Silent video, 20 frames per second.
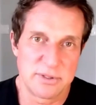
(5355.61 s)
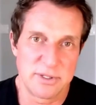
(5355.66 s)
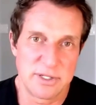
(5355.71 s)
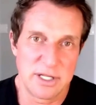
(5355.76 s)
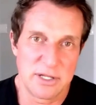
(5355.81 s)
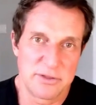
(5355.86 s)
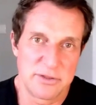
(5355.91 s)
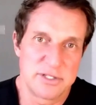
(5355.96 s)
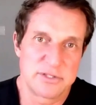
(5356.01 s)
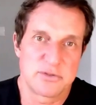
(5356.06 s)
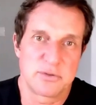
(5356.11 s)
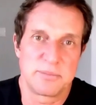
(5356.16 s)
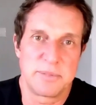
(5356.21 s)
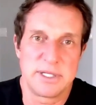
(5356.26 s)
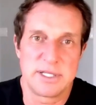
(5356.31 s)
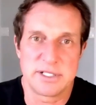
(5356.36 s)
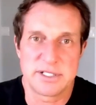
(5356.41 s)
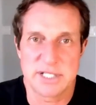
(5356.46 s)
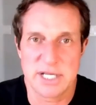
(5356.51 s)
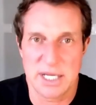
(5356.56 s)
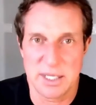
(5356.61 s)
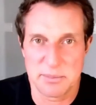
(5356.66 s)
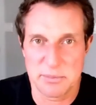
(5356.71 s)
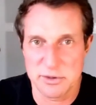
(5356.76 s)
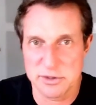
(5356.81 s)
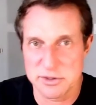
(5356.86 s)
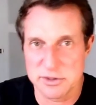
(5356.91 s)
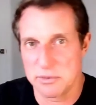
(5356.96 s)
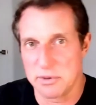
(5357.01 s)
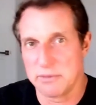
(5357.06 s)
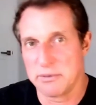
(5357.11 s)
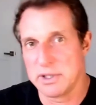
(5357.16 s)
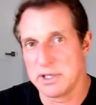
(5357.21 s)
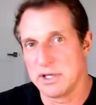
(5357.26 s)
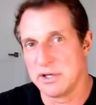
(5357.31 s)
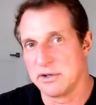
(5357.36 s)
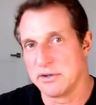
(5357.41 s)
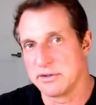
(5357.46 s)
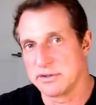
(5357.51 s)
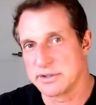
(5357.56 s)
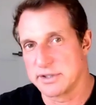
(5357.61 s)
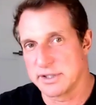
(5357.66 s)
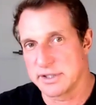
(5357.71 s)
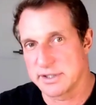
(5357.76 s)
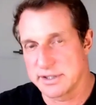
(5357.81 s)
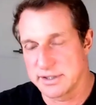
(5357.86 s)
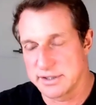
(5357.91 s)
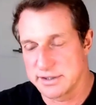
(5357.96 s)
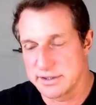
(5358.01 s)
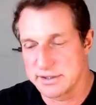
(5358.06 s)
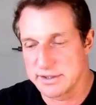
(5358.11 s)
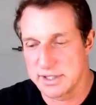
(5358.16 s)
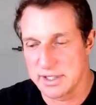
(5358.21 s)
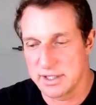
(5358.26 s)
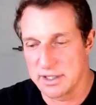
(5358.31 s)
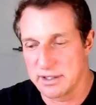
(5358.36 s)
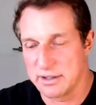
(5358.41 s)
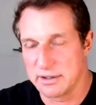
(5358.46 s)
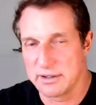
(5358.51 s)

you know these would be the chambers we would use this is the